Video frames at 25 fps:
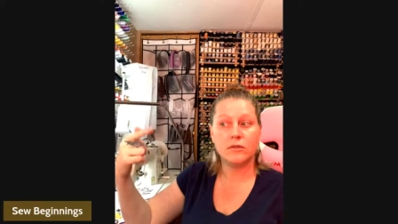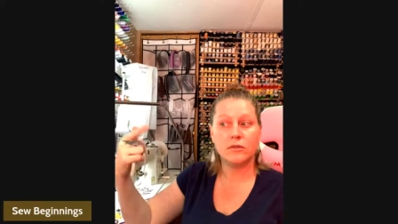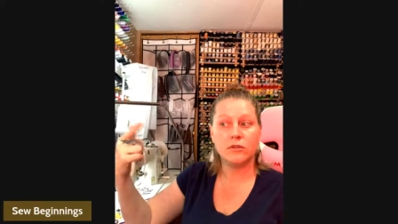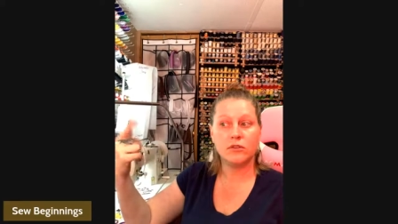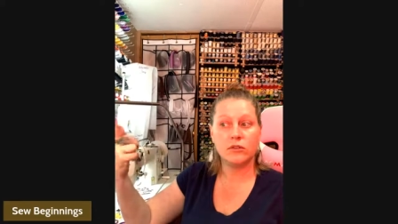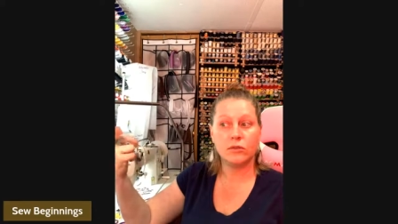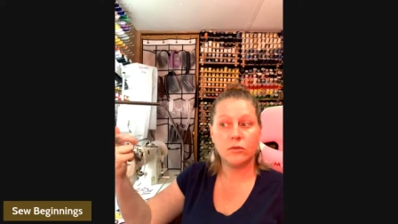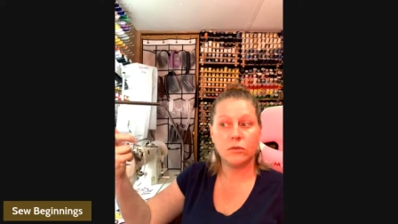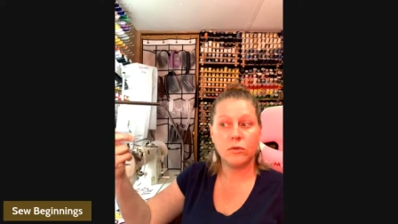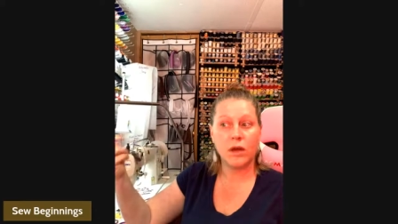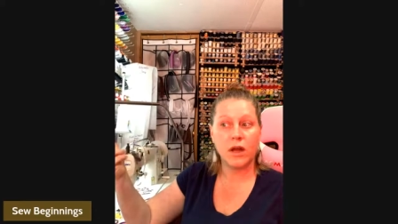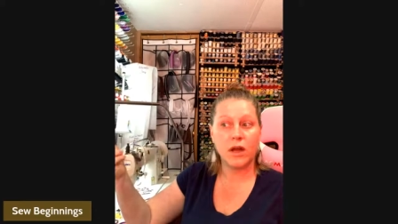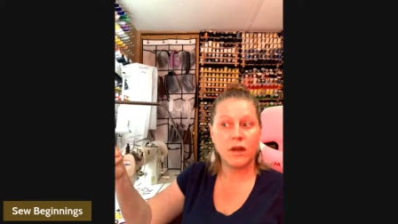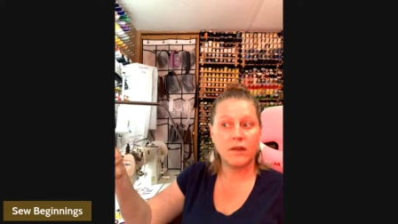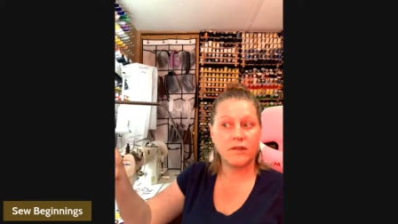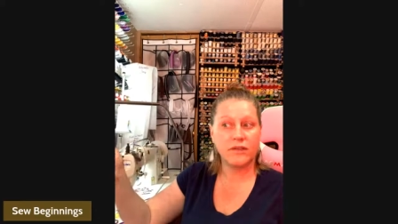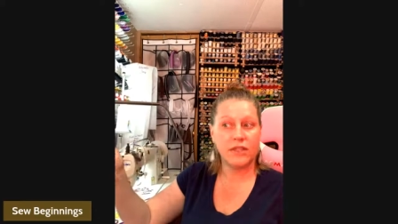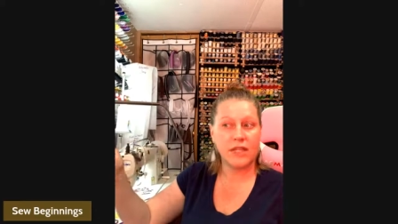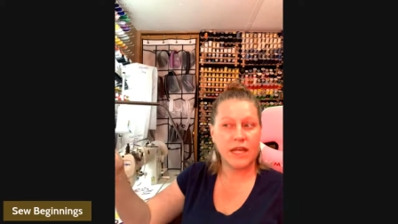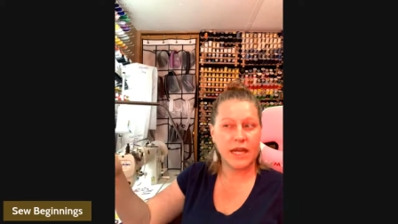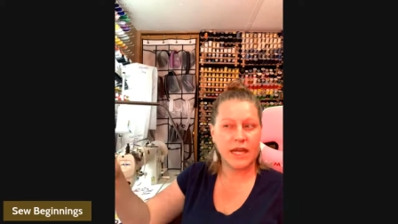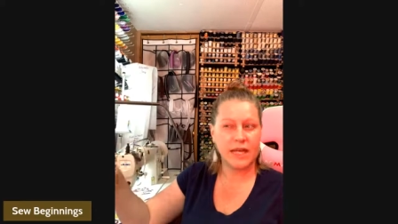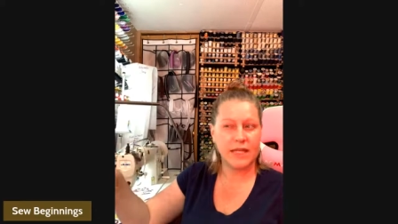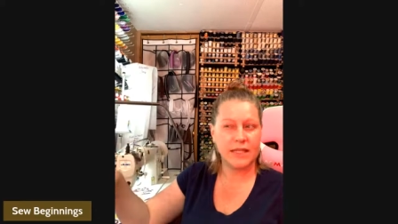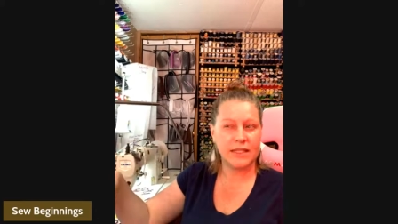12 to
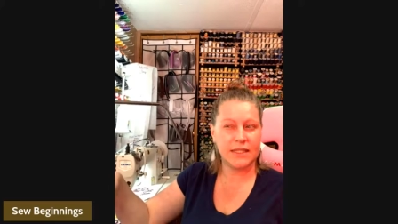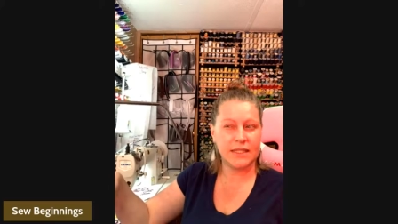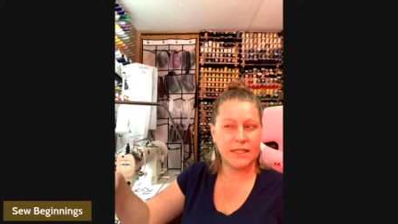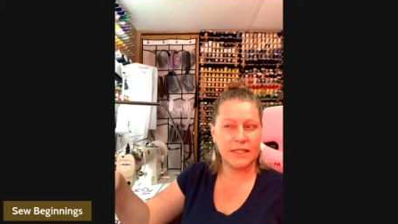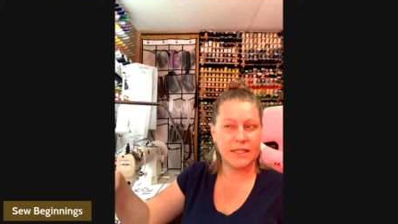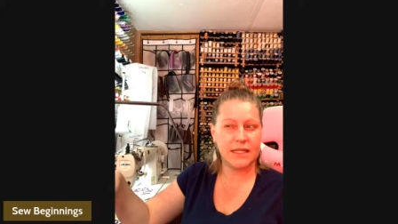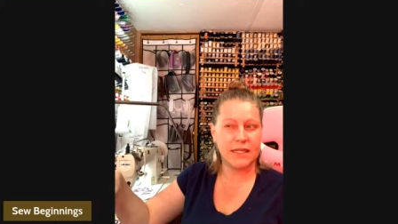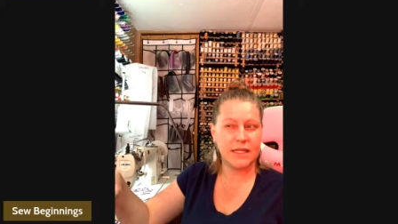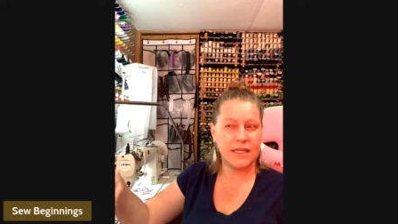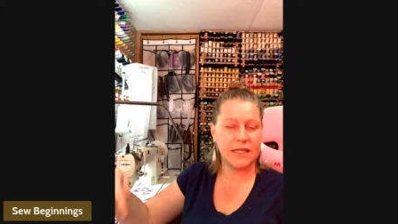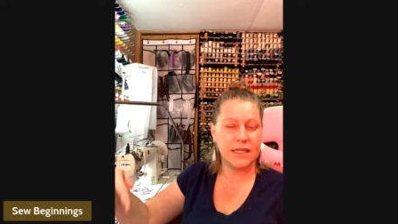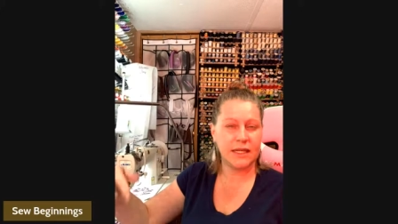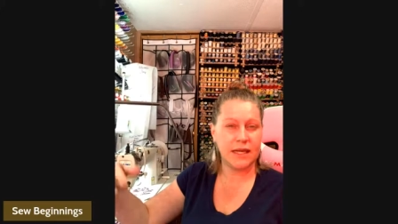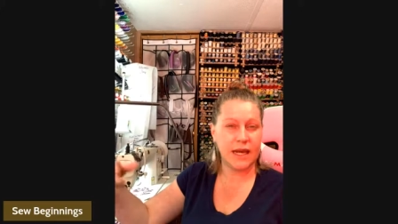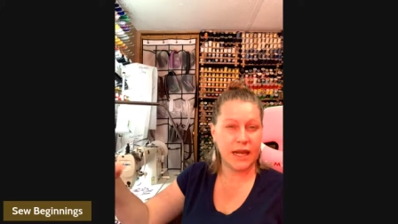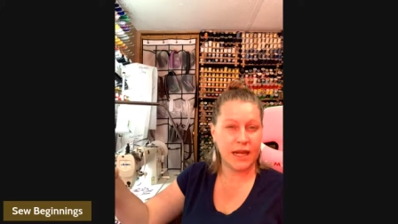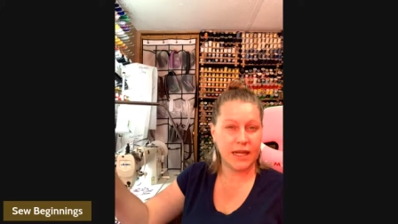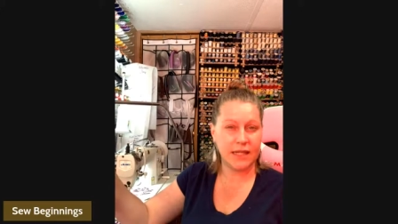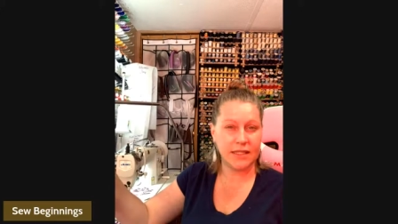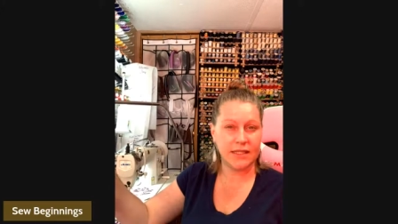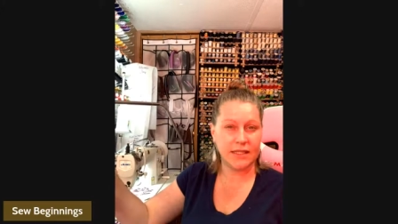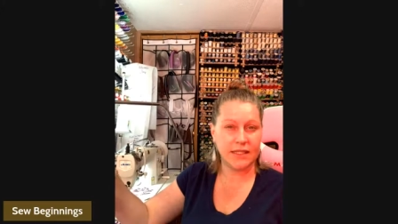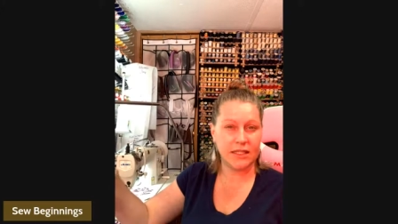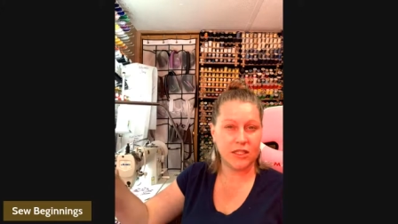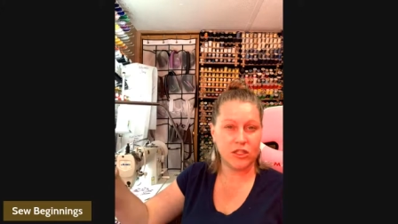18, and
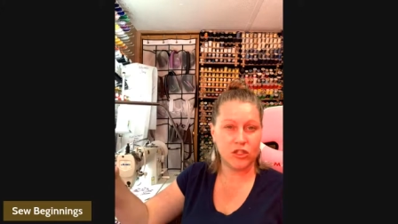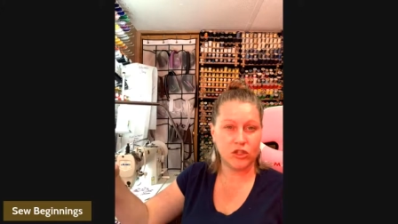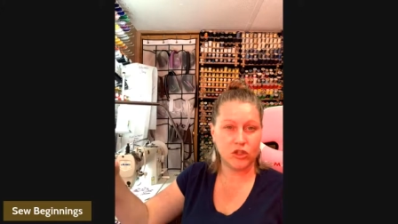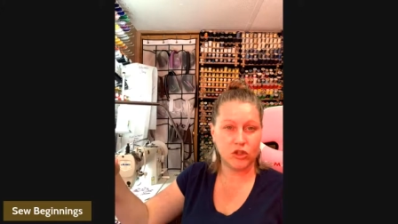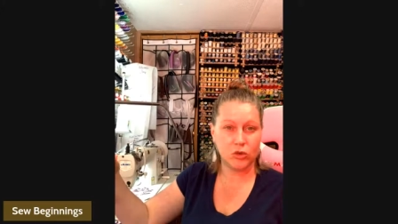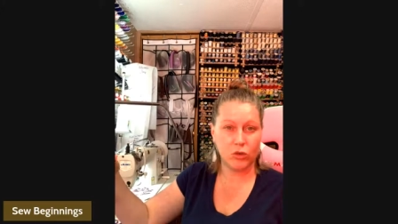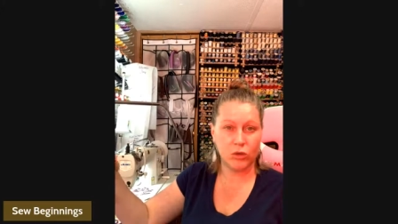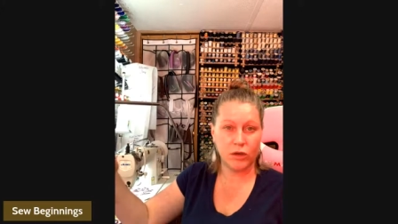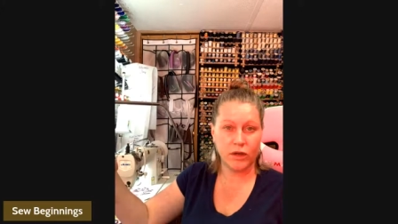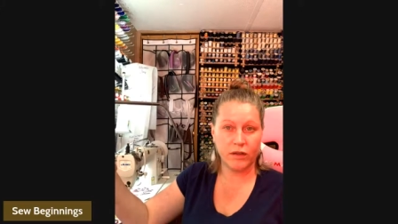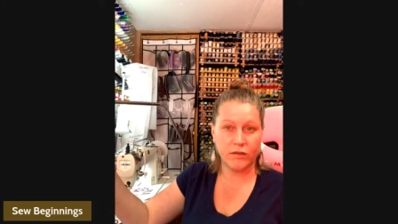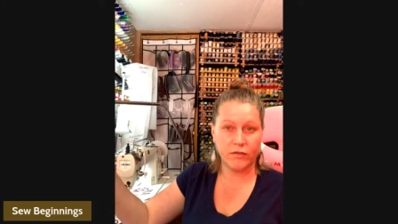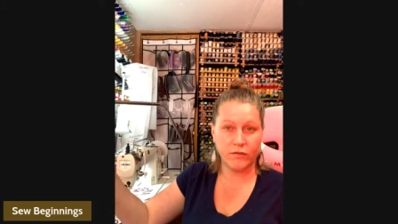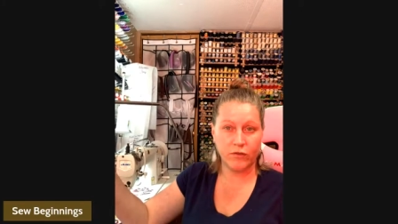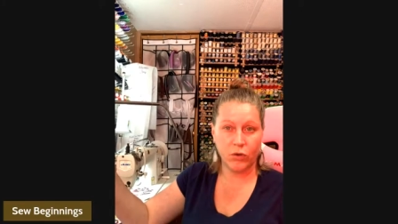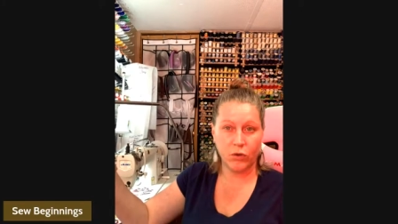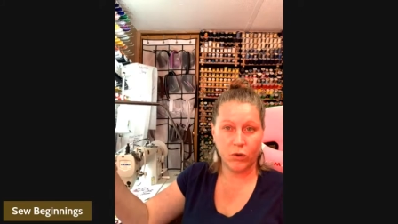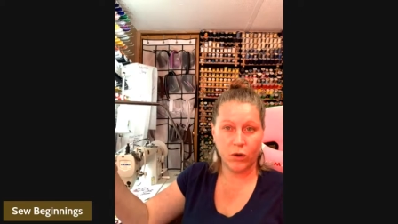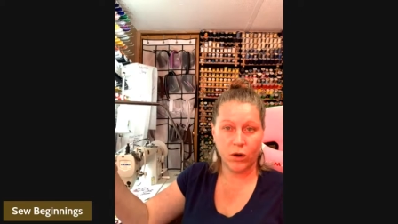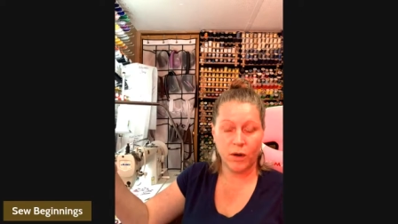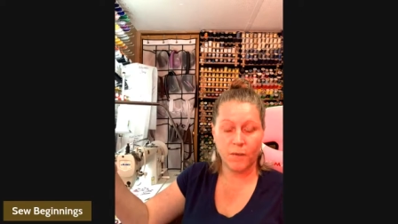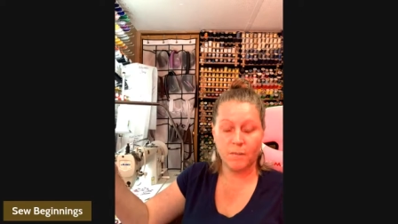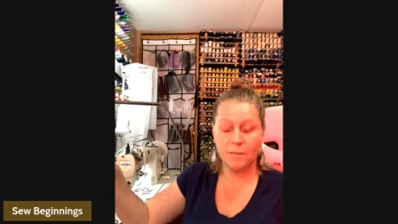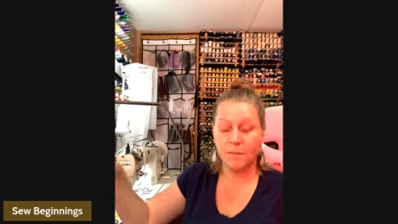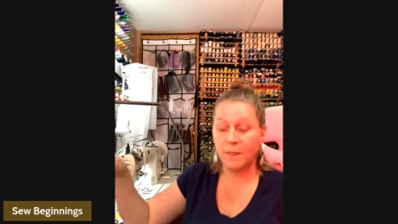18 to
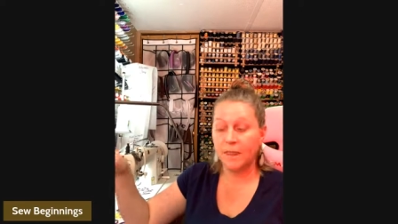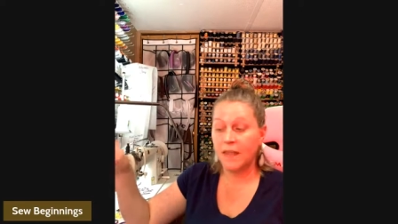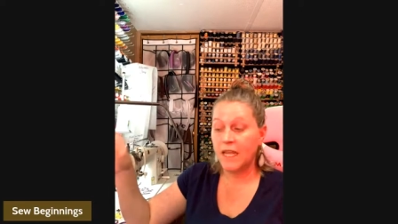24.